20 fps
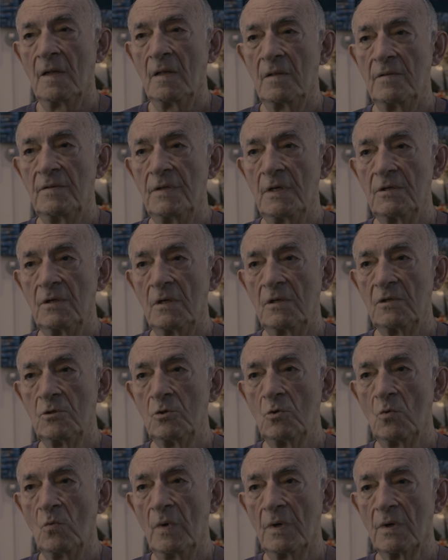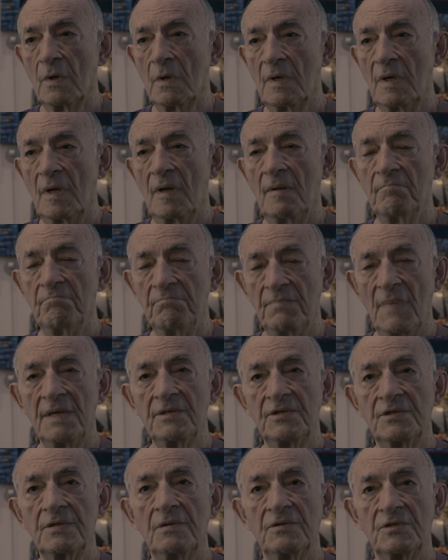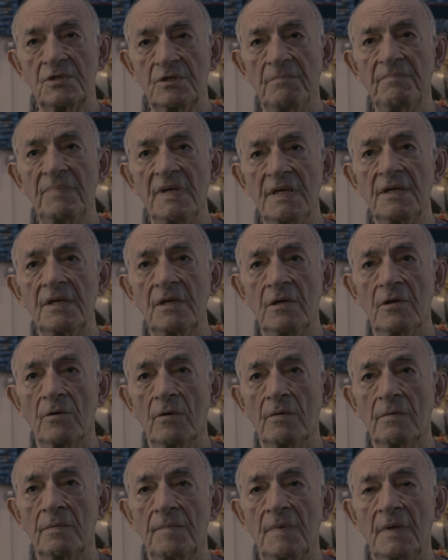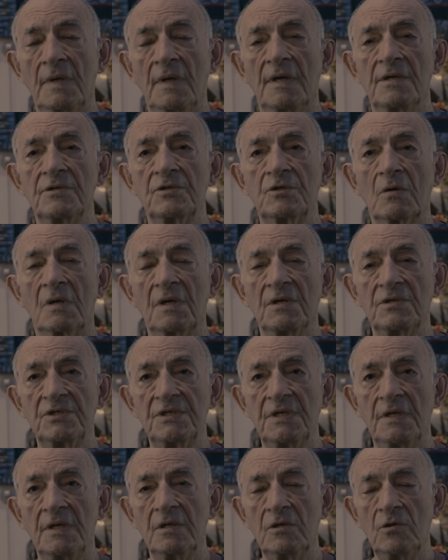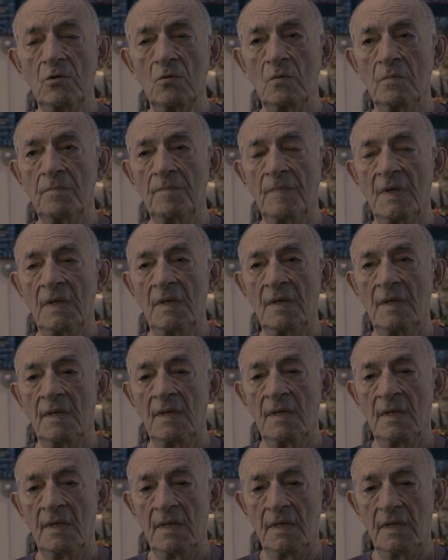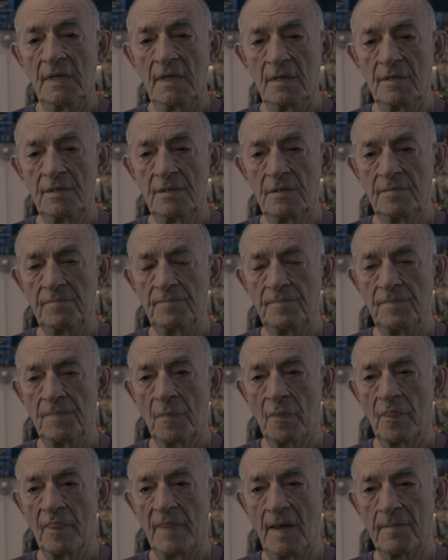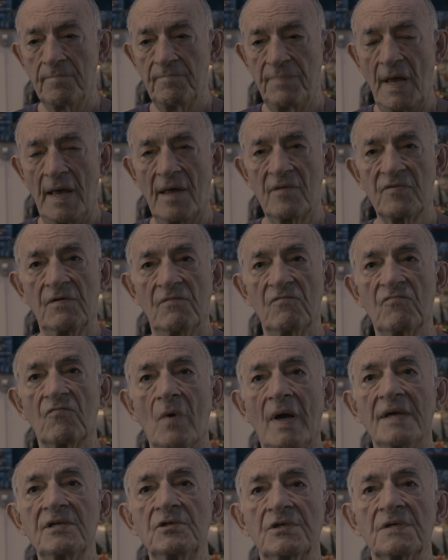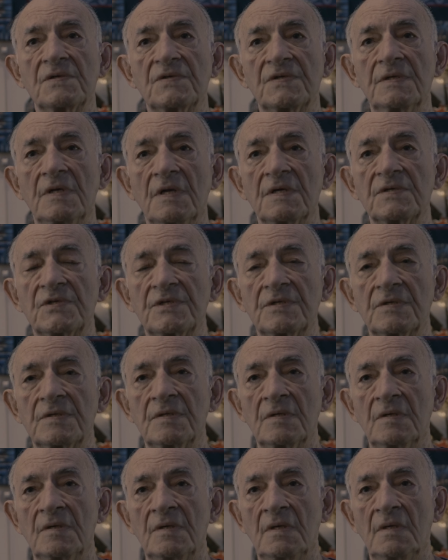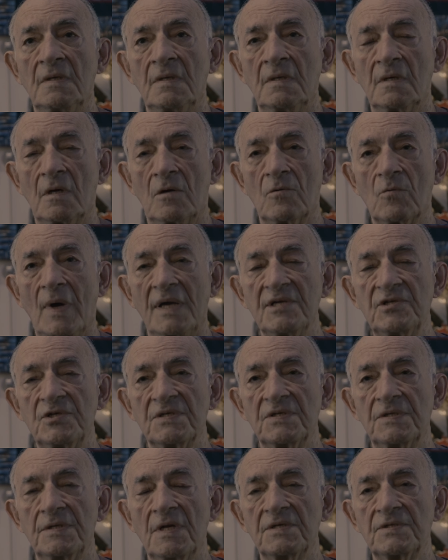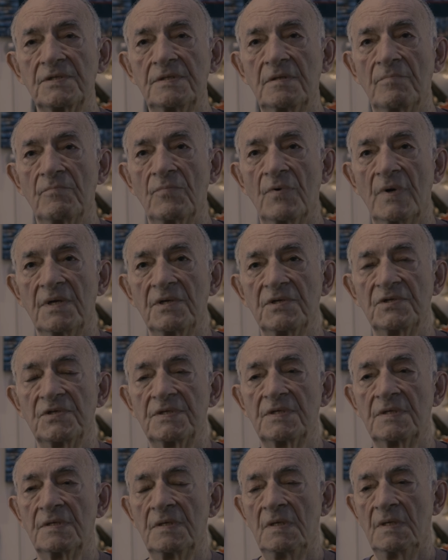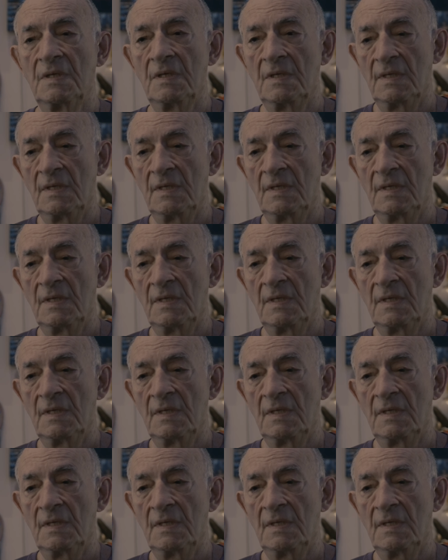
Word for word: that you were meant to be here and to continue in that path of righteousness, a righteousness that brings